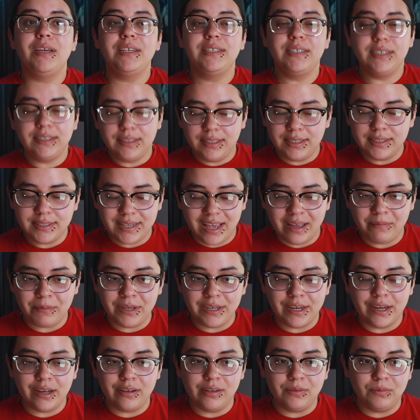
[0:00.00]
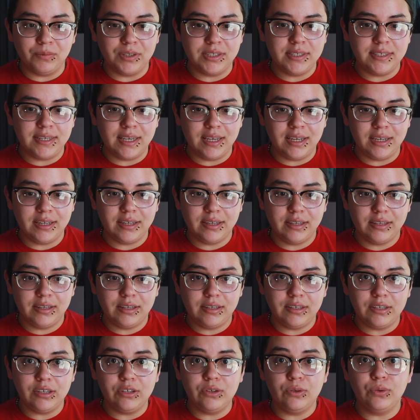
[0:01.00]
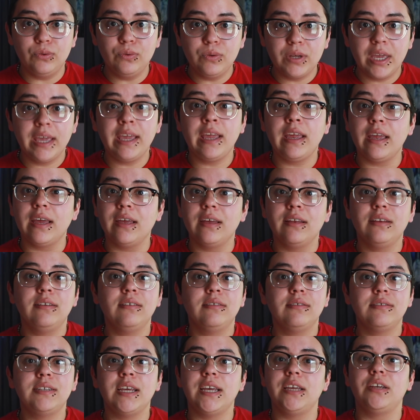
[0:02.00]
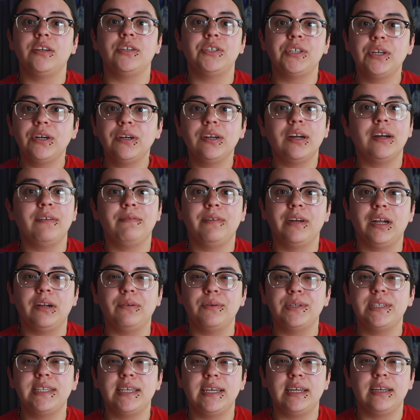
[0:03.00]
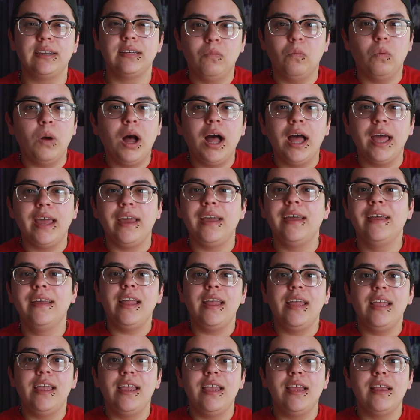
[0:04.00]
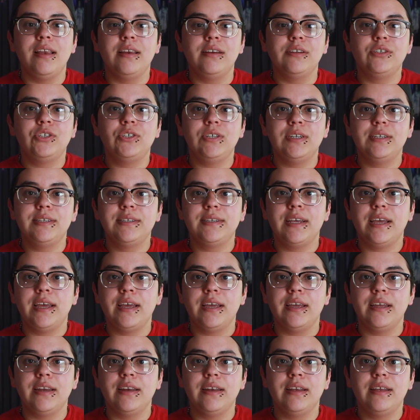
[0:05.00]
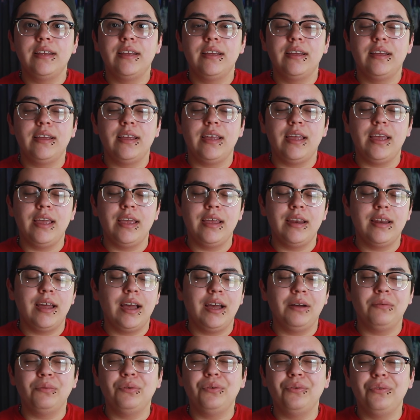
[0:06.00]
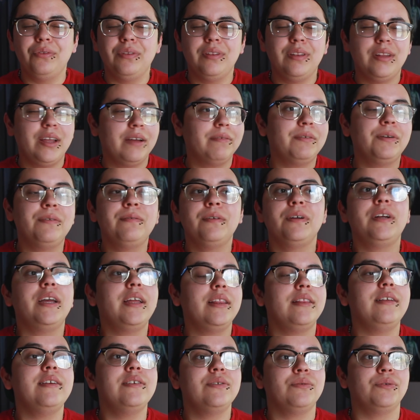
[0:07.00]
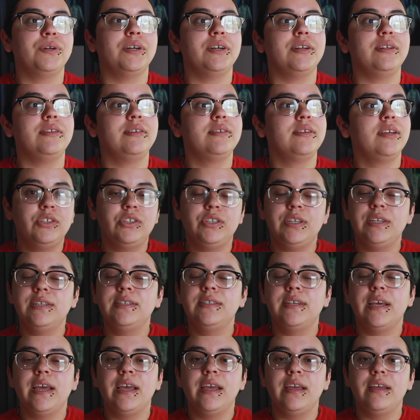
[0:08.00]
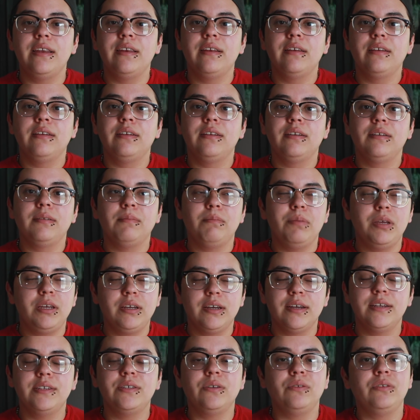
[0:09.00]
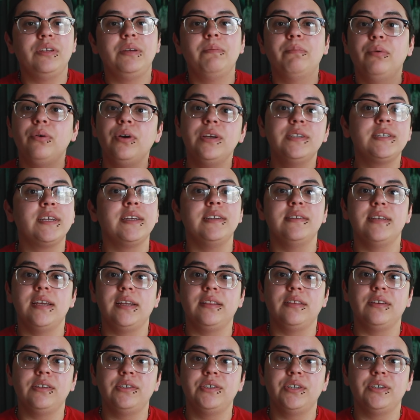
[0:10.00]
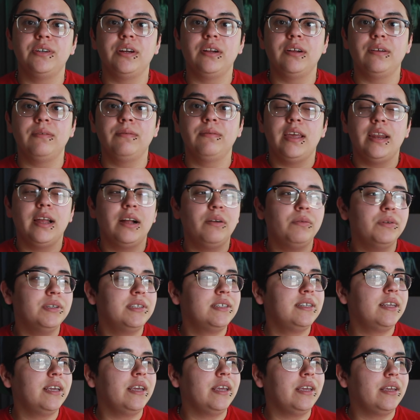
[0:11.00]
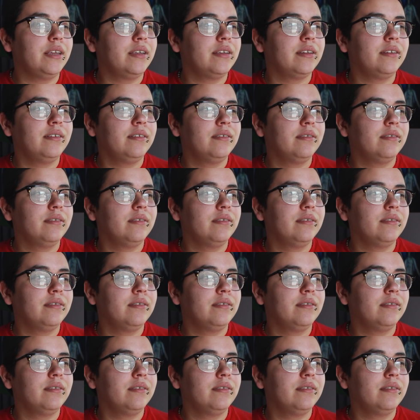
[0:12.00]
basically sat me down and was like, you can't take your shirt off. And I was like, why? And she said, and I will never forget these words, she said, because only boys can take their shirt off. And I was like,